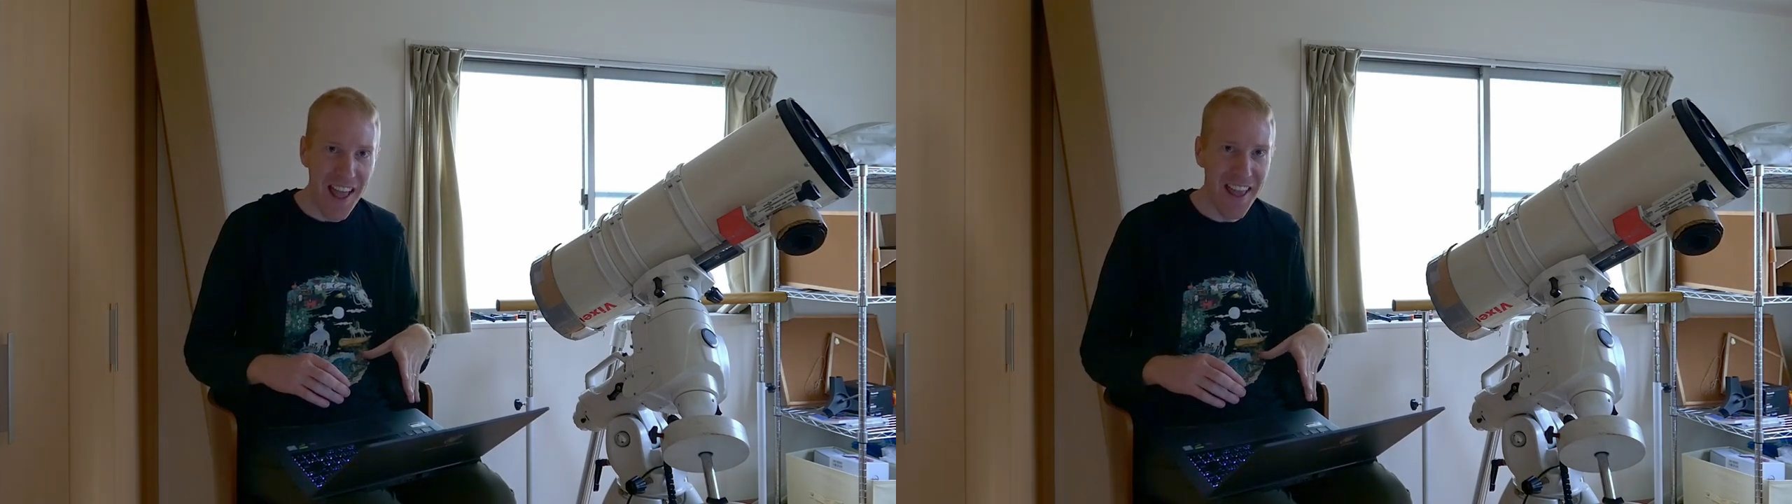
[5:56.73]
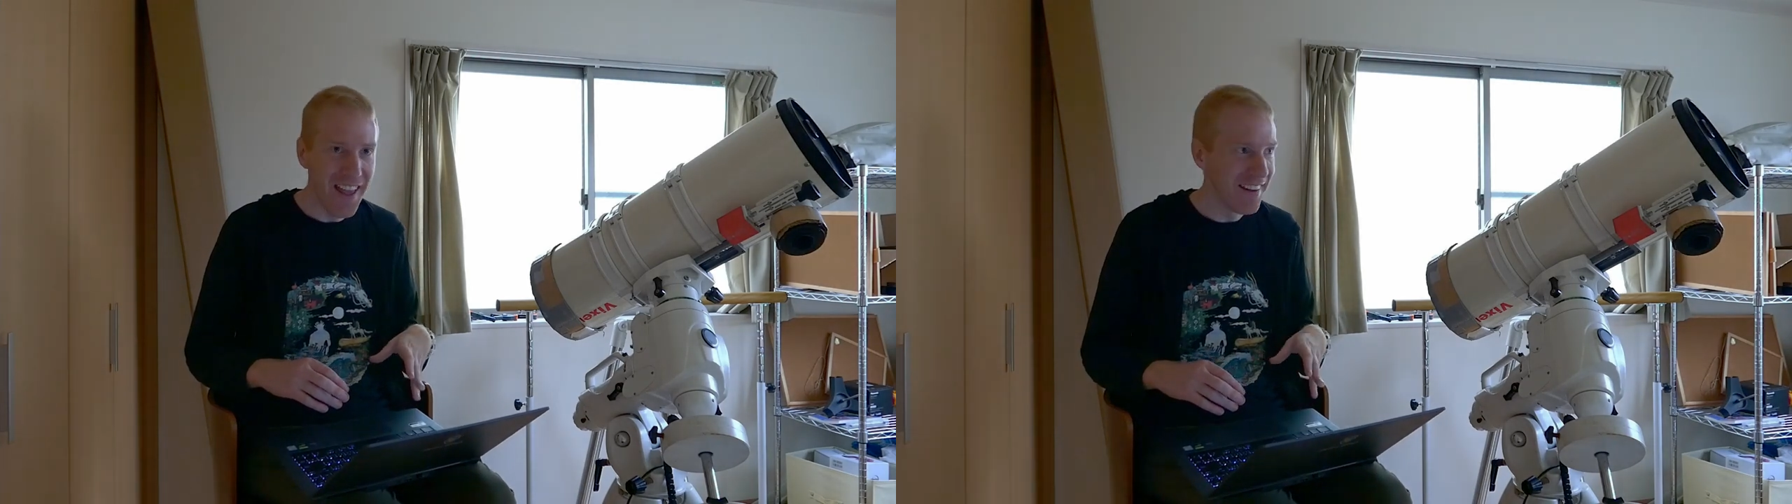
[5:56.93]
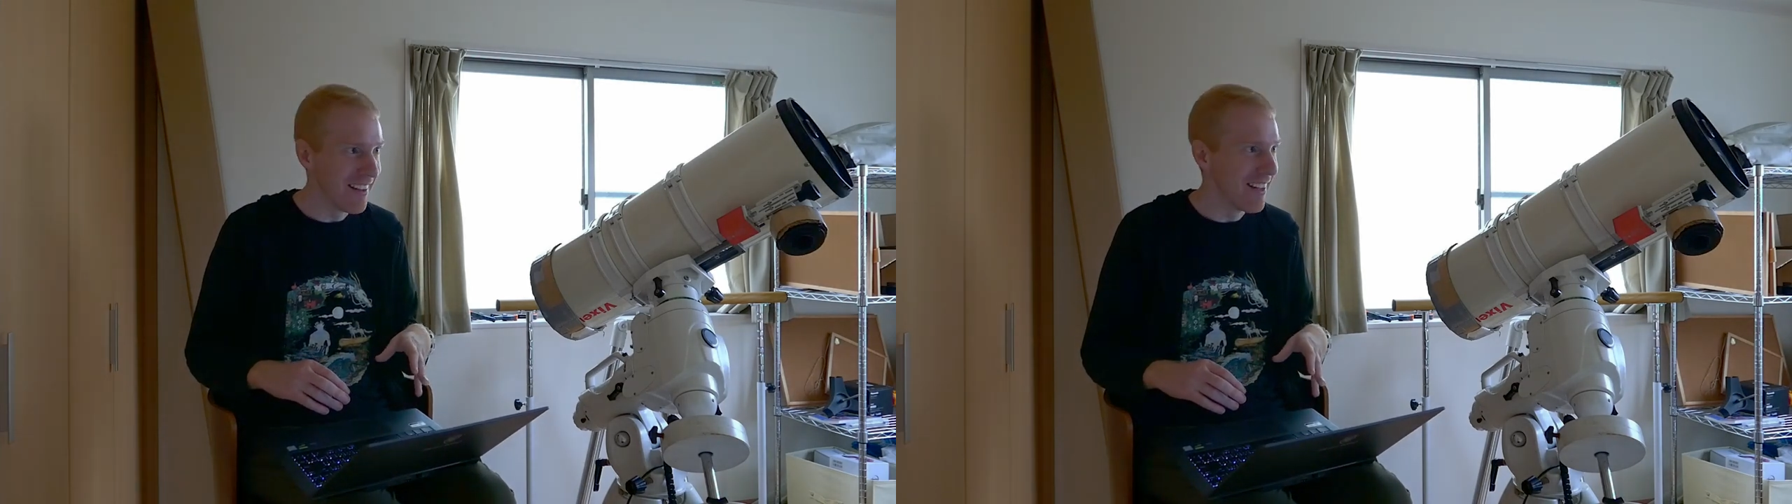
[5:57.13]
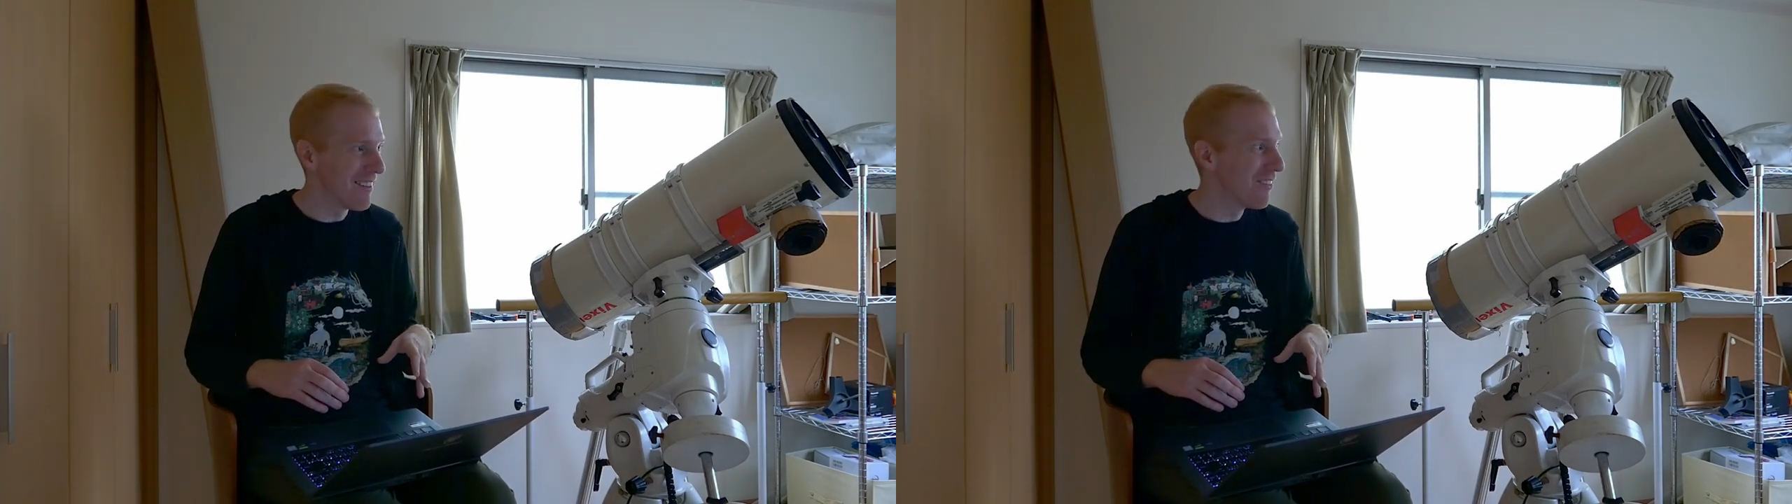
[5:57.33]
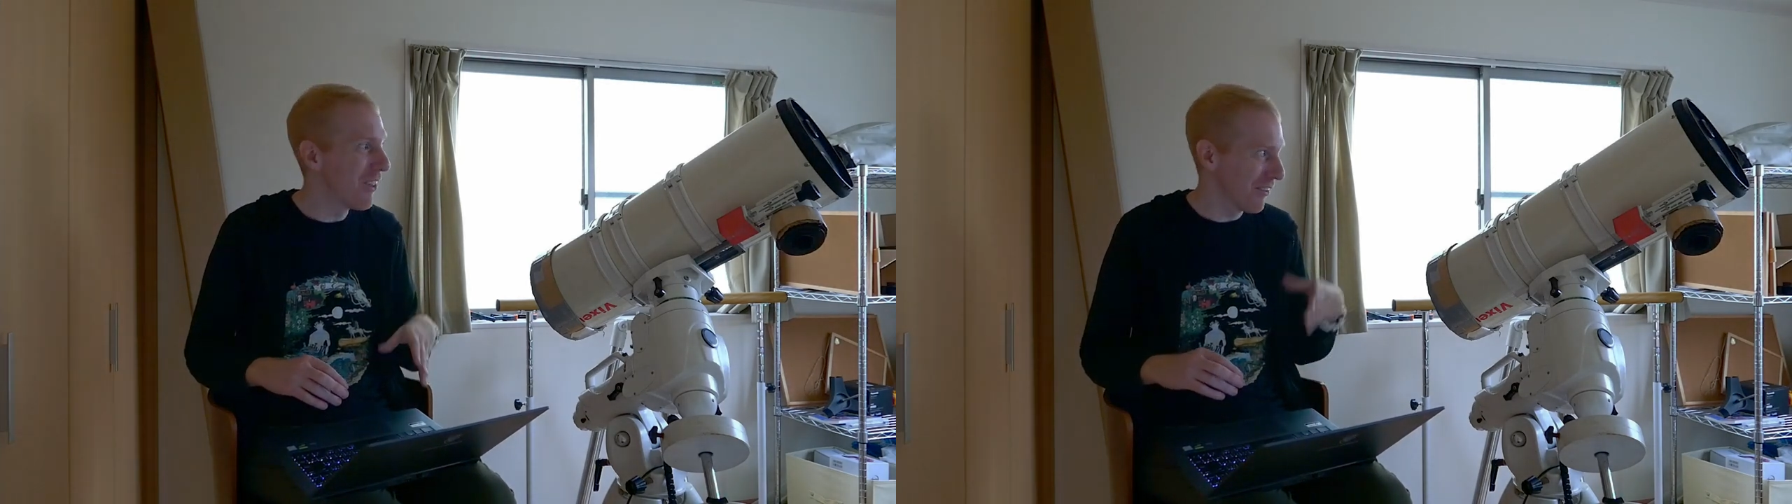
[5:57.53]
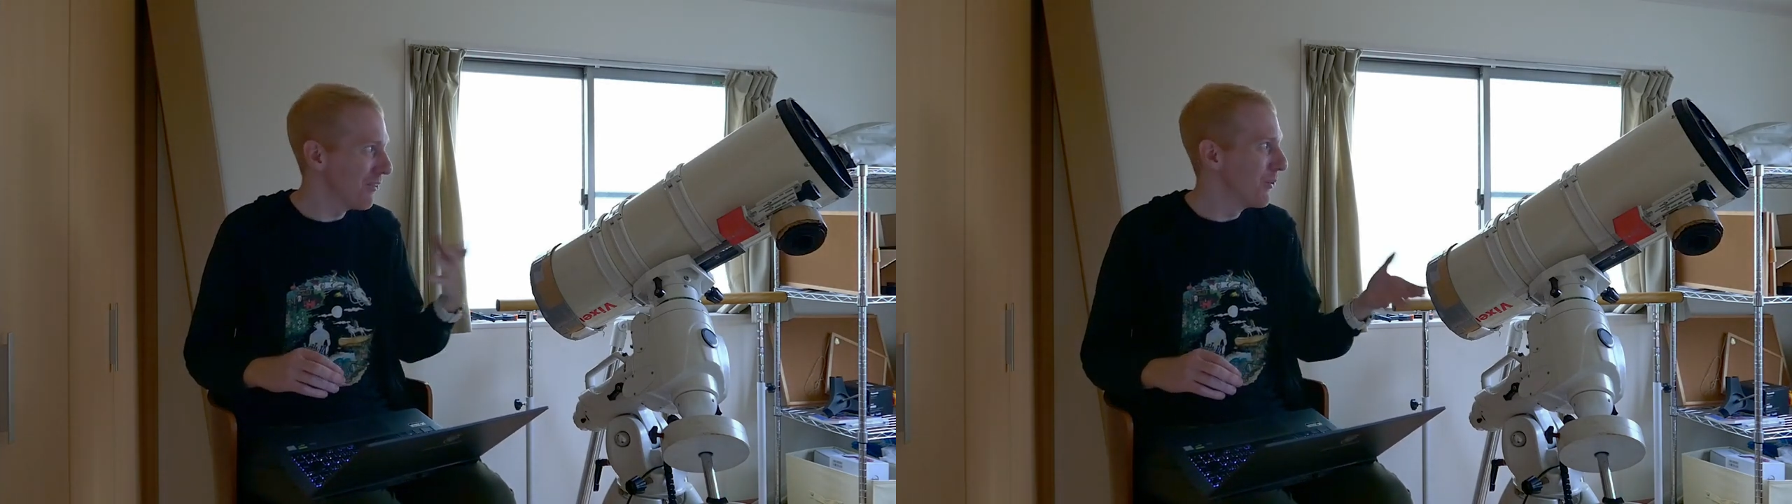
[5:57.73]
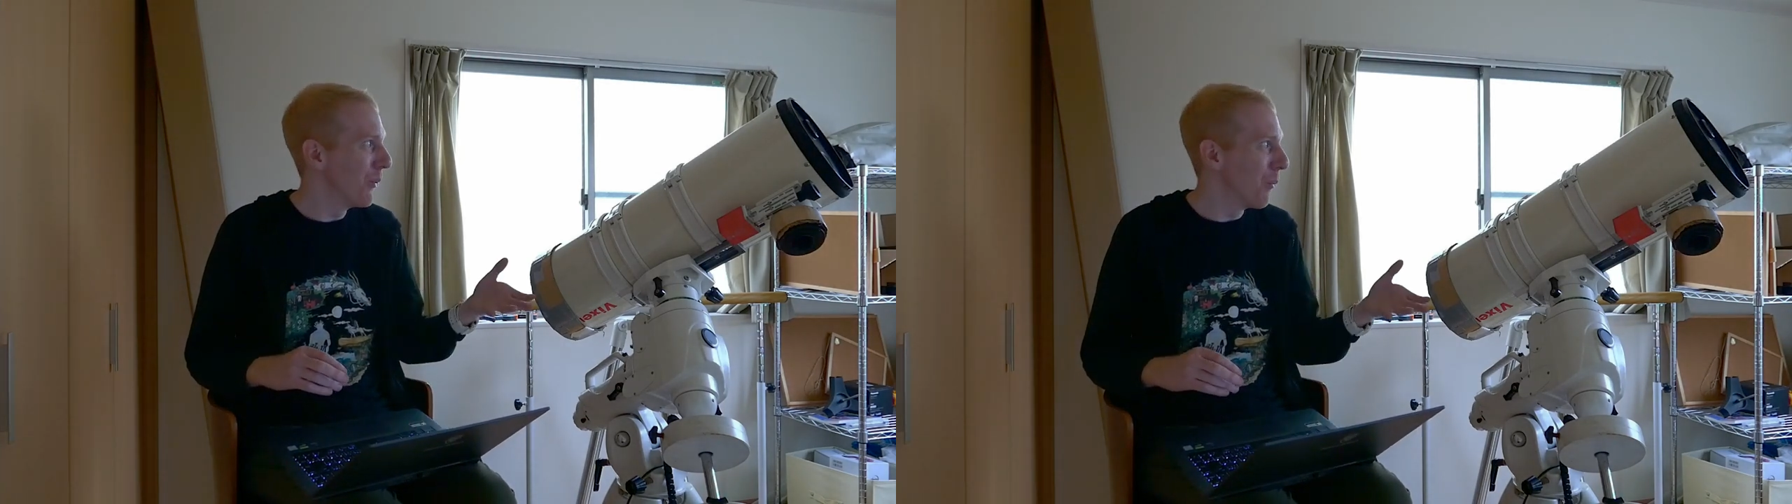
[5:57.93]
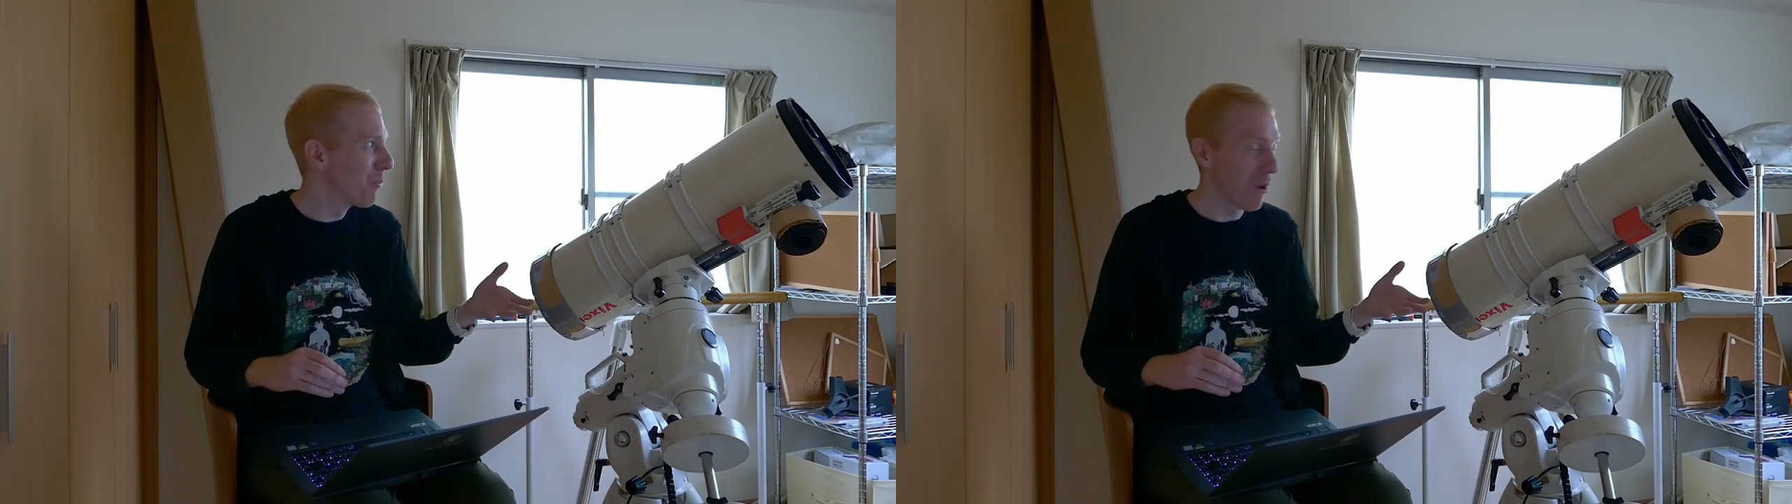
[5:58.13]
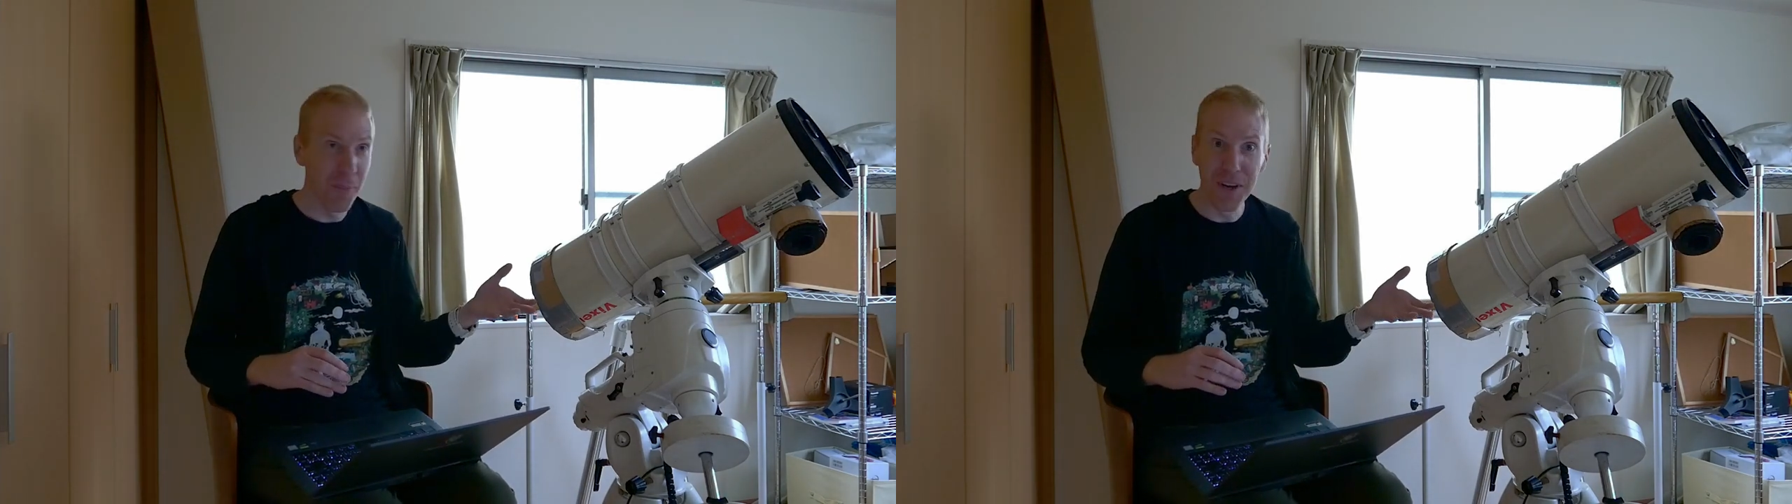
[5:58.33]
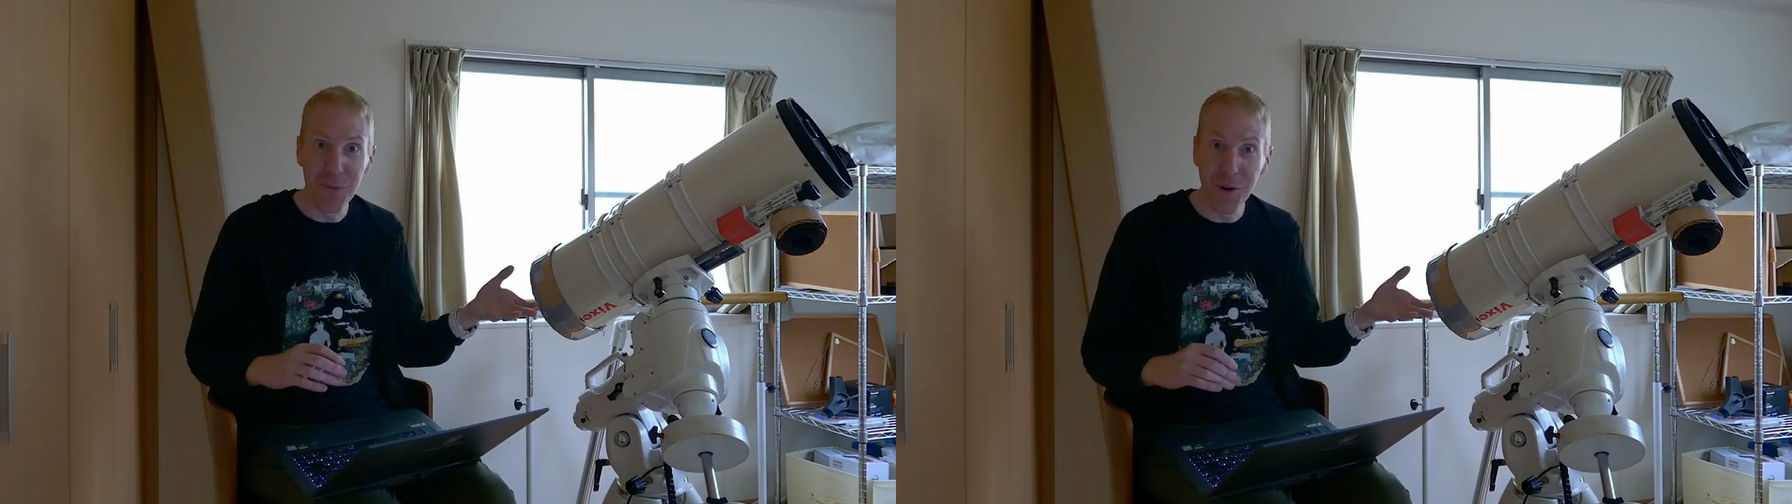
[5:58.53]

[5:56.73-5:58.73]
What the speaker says: and it doesn't know properly